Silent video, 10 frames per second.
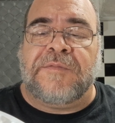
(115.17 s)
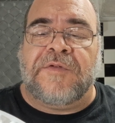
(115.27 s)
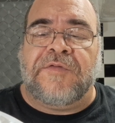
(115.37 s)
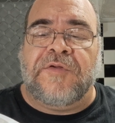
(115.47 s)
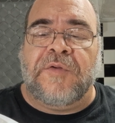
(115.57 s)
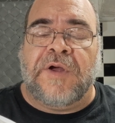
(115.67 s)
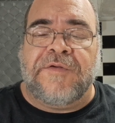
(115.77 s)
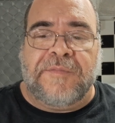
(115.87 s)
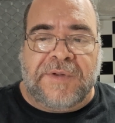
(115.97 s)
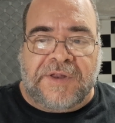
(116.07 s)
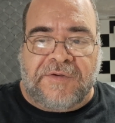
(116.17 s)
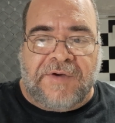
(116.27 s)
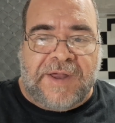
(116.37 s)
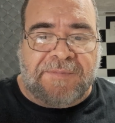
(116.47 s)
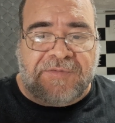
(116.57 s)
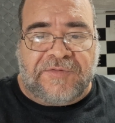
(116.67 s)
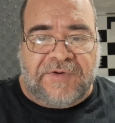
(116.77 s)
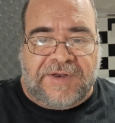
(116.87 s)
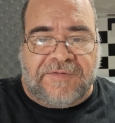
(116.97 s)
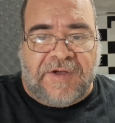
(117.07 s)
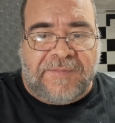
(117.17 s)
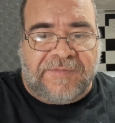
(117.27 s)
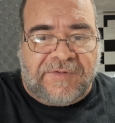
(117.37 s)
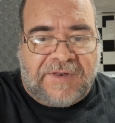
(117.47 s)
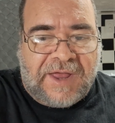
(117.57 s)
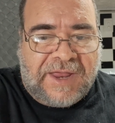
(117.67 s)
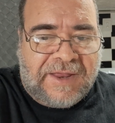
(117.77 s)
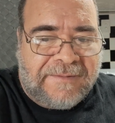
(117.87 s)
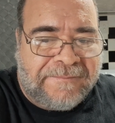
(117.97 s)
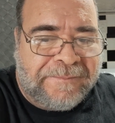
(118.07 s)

to 200 milligrams 3 times a day.